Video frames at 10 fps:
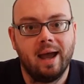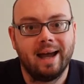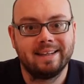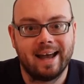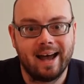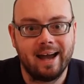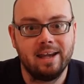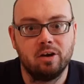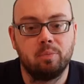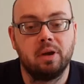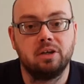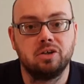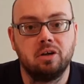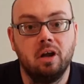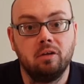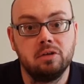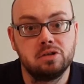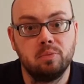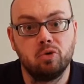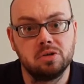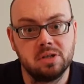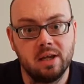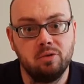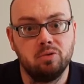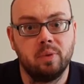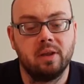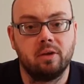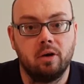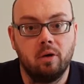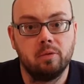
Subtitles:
and high air pressure leads to more settled weather